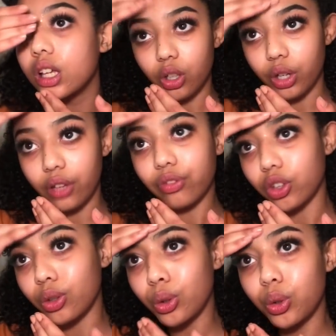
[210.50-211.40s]
So if
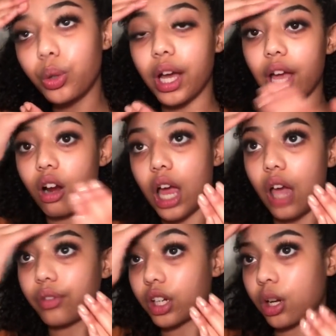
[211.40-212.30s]
you are
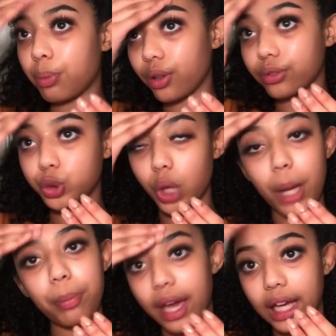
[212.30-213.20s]
having a couple of
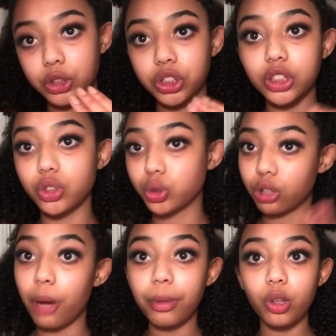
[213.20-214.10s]
dry patches,
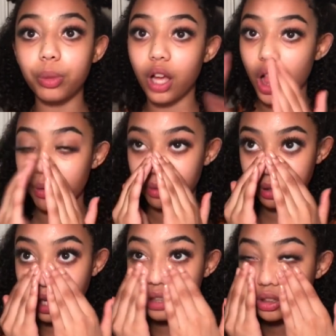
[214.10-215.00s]
drop a little bit of
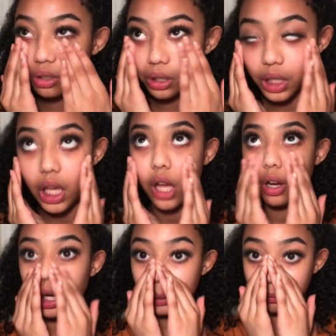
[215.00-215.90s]
hyaluronic acid on it
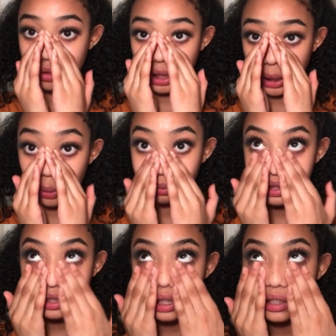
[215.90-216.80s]
for like a
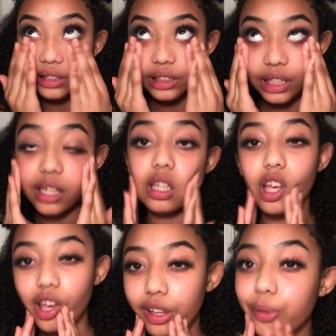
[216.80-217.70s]
week, and
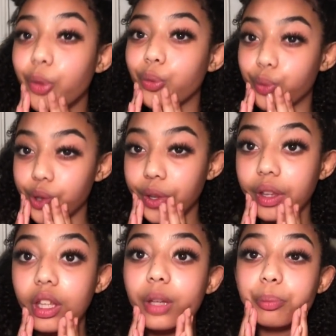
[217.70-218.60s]
it will
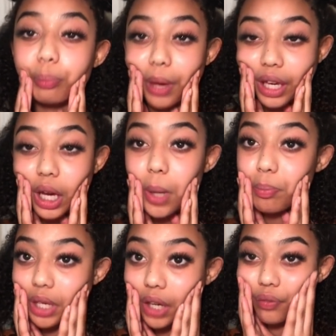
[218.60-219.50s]
really make a
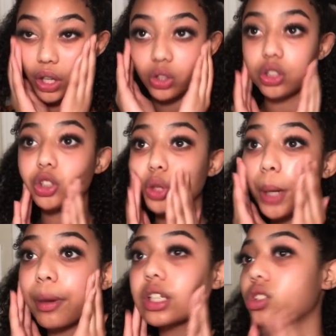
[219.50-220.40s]
big effect on your dry
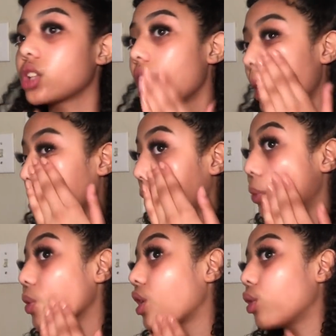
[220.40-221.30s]
patches. They
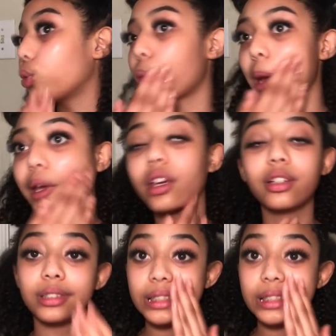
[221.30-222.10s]
will go away,